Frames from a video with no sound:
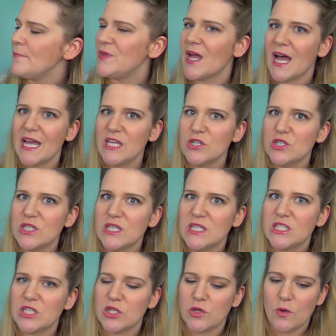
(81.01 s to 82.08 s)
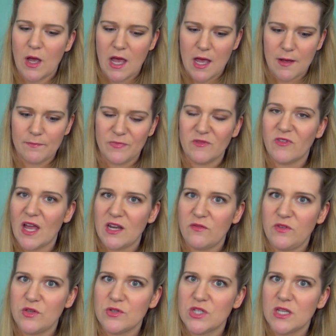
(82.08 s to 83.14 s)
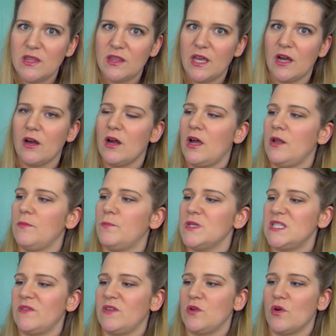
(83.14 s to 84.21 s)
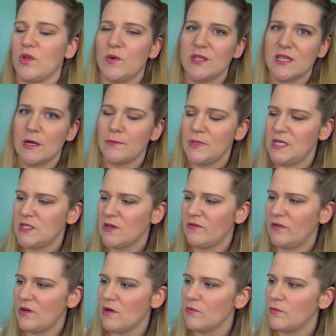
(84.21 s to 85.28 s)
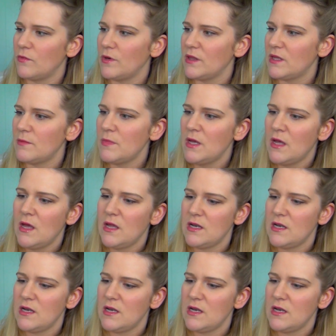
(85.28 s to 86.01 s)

Now I usually do um, VitaFusion. They're a Pacific Northwest company, so I feel comfortable with them.